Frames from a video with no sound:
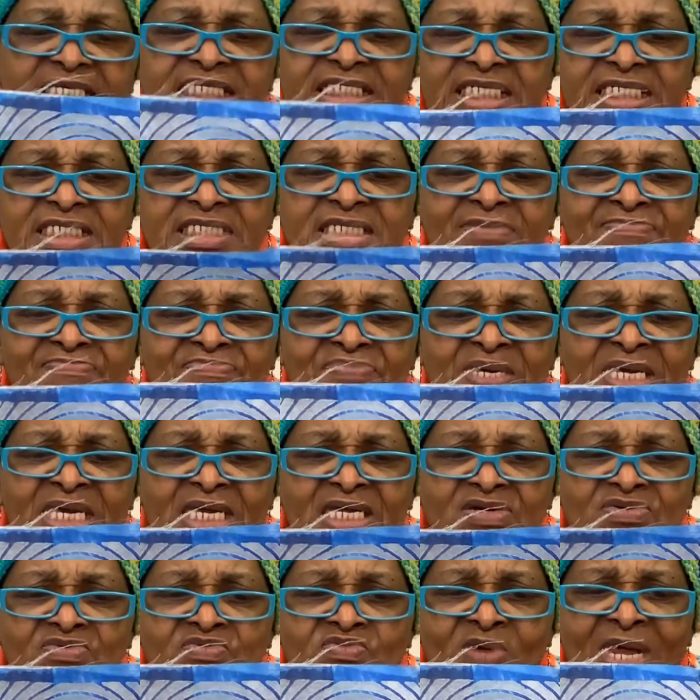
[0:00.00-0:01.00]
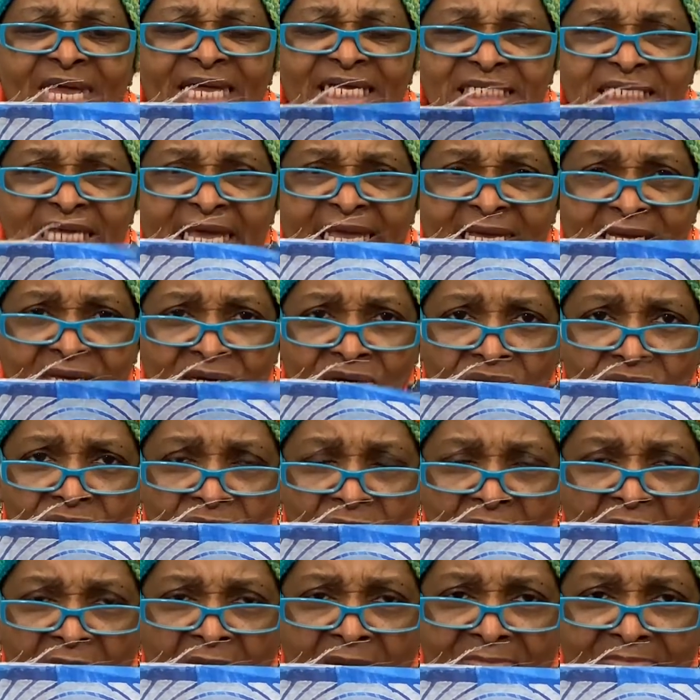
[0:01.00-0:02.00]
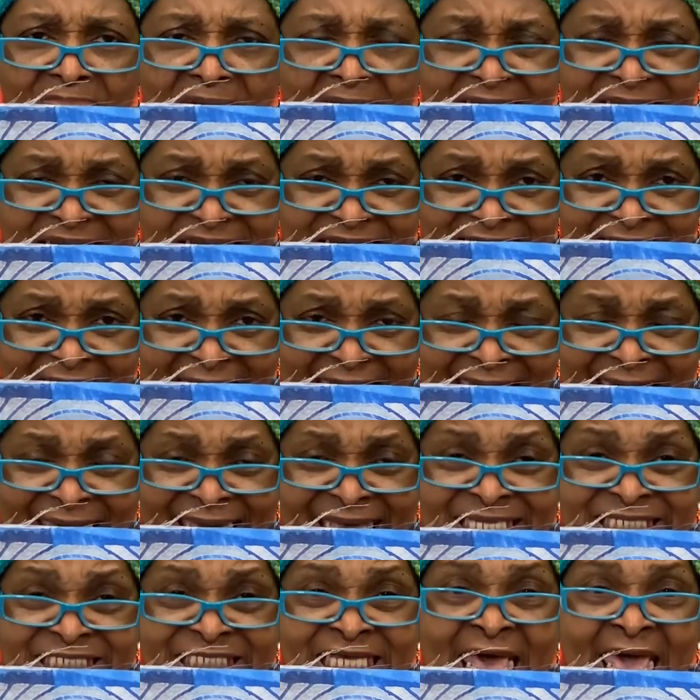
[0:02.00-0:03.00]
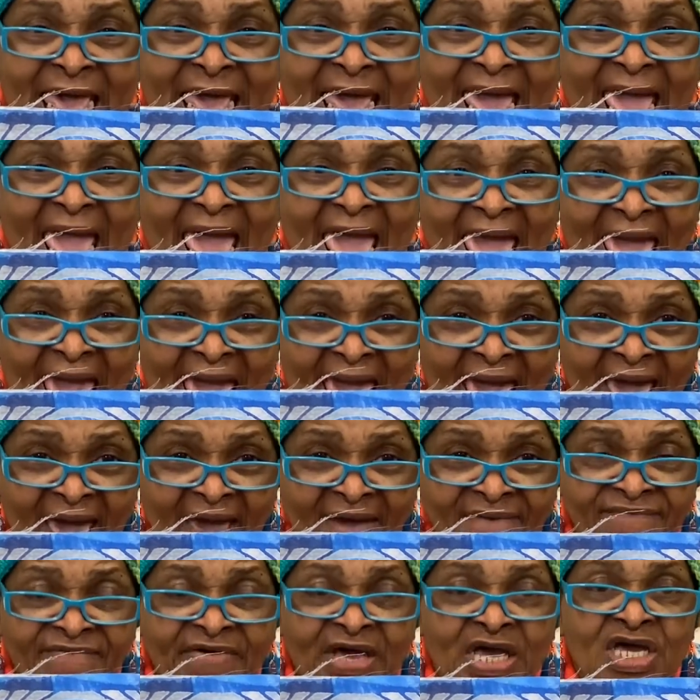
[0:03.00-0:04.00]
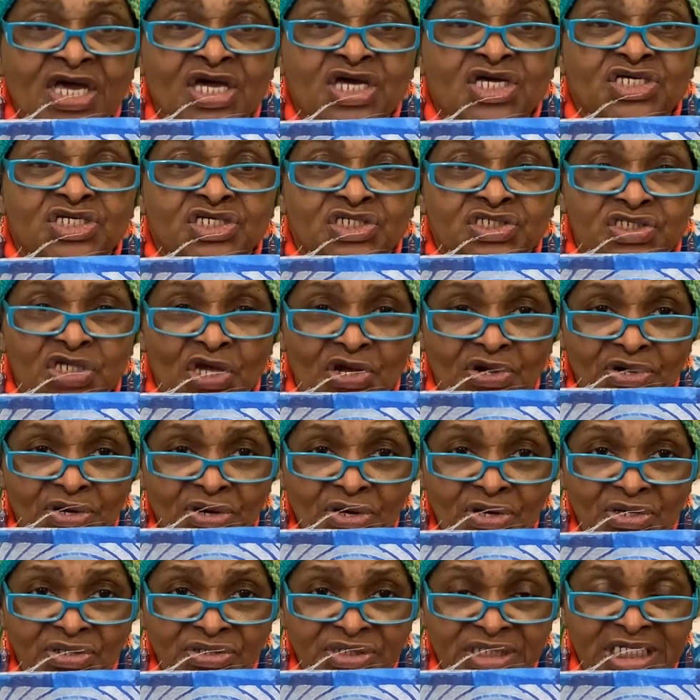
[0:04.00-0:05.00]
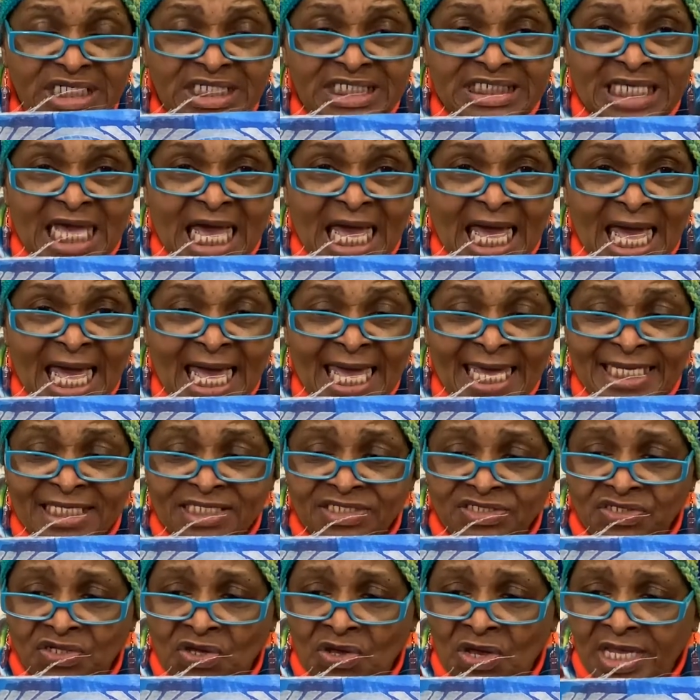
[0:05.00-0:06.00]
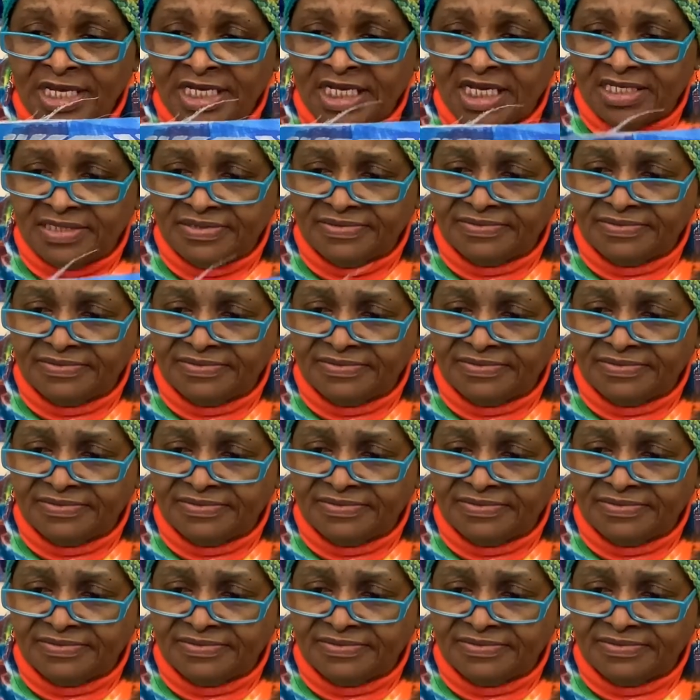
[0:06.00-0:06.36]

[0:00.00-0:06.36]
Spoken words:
is a big rectangle, but it has half circle designs on it.